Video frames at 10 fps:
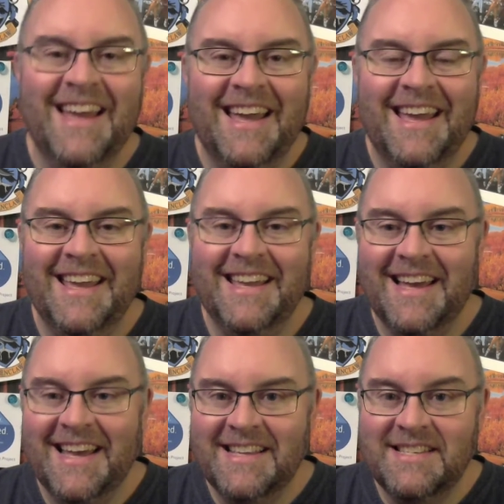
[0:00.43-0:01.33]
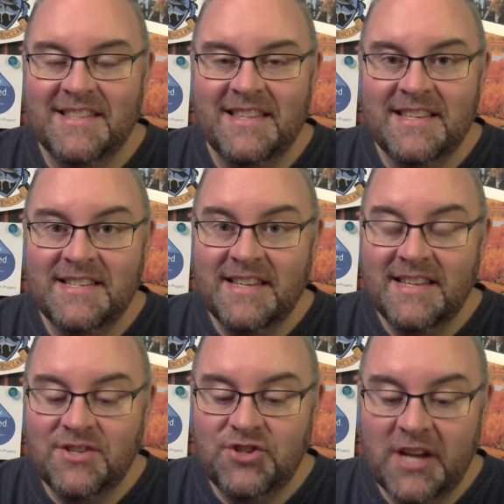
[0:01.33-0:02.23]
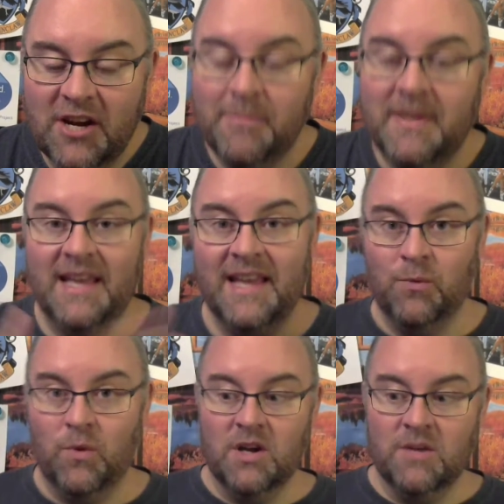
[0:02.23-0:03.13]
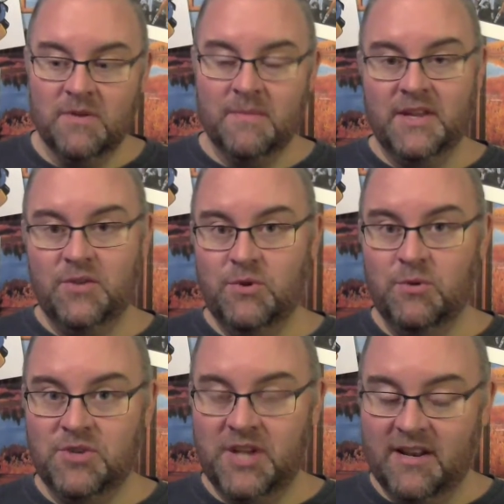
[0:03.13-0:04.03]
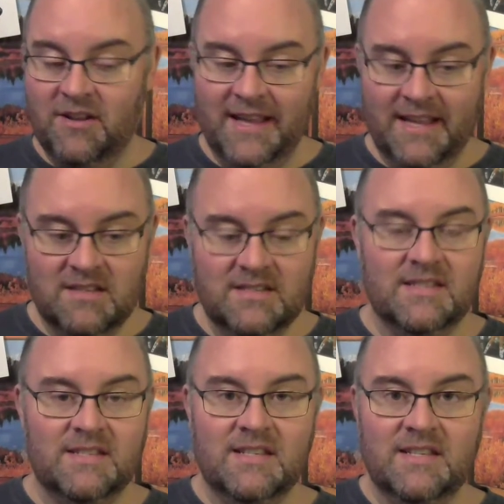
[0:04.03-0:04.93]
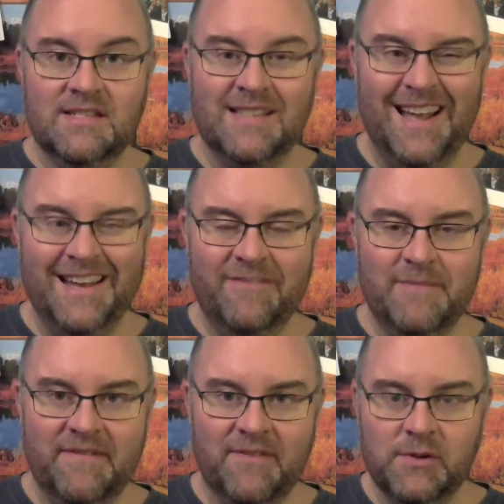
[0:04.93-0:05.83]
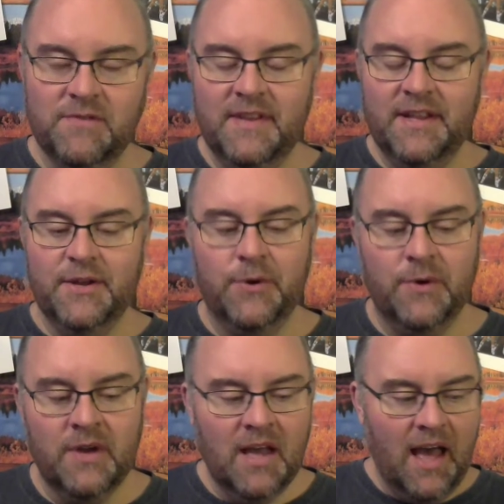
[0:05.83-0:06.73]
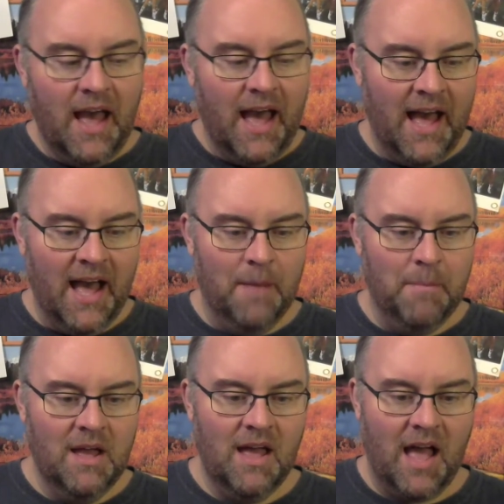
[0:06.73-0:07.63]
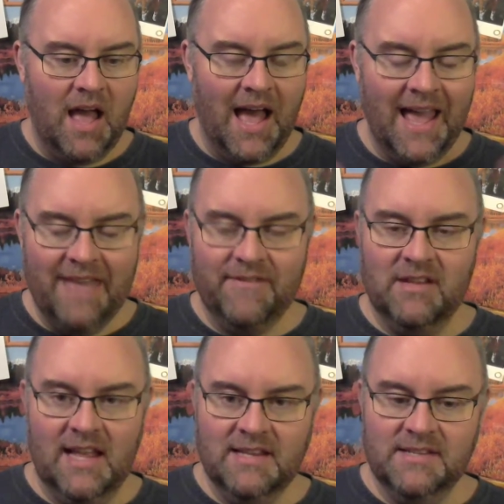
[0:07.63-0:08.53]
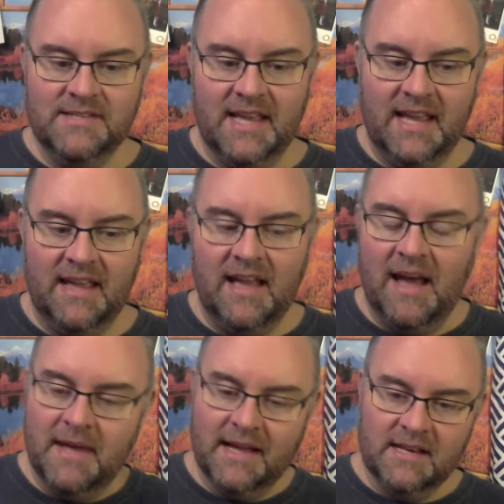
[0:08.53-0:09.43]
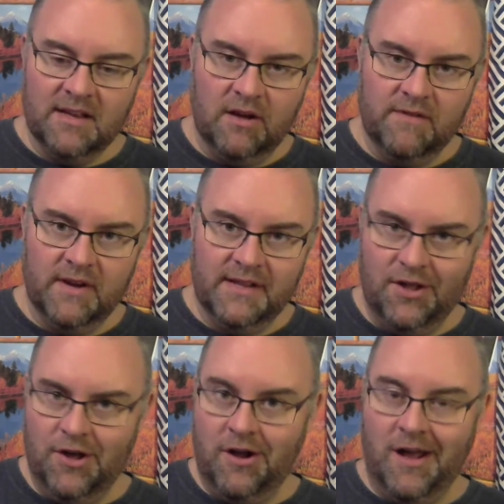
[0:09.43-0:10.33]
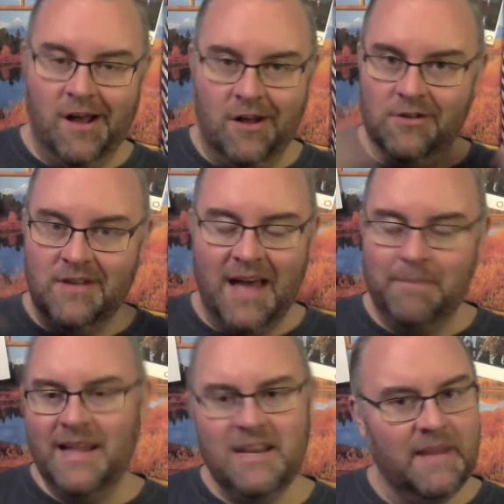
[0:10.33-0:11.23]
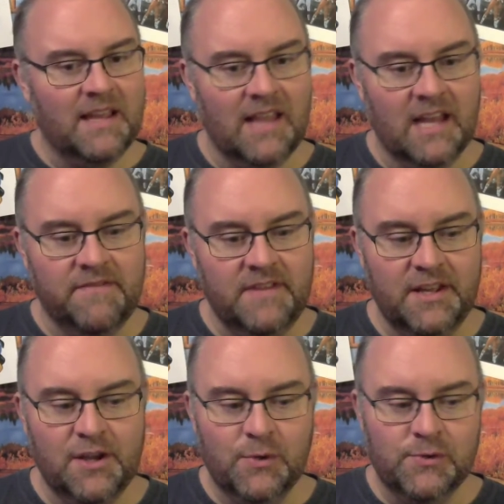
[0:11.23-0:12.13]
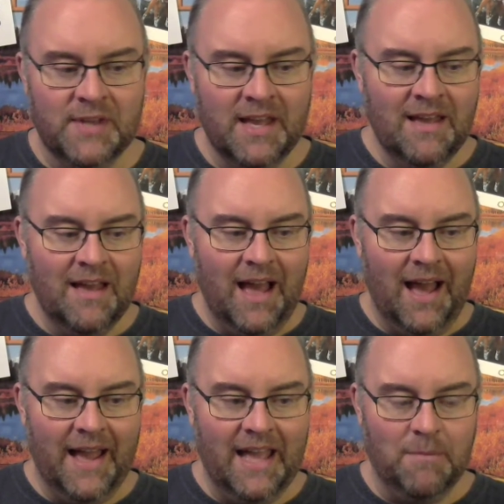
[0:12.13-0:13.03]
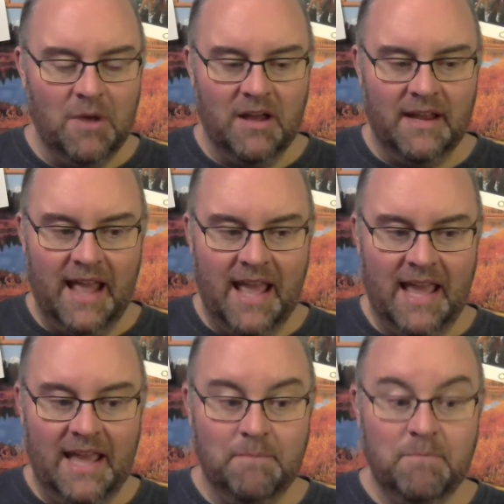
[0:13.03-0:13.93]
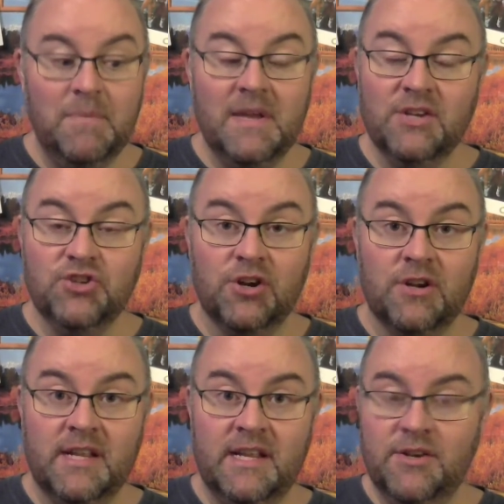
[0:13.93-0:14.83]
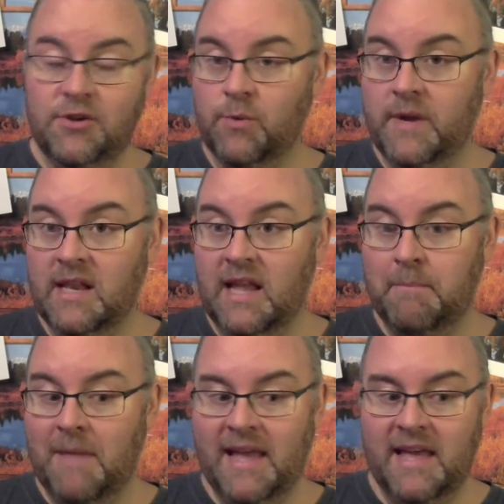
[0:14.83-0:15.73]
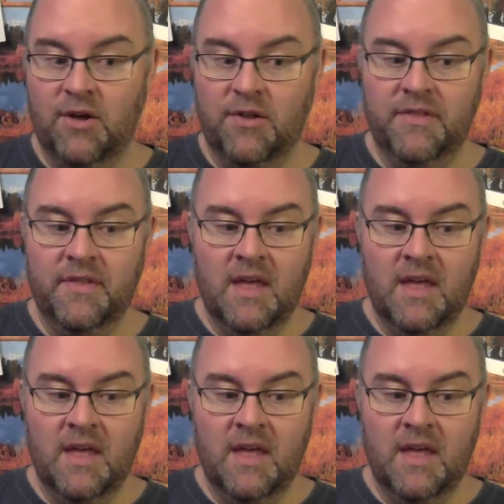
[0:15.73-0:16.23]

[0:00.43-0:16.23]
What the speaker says: Hey guys, this is Jeremy and welcome to my YouTube channel. I guess this is kind of my first video. Um, I have a lot to say. I'm not going to talk very long. I plan to make a lot of videos. I am on a big journey to reclaim my health.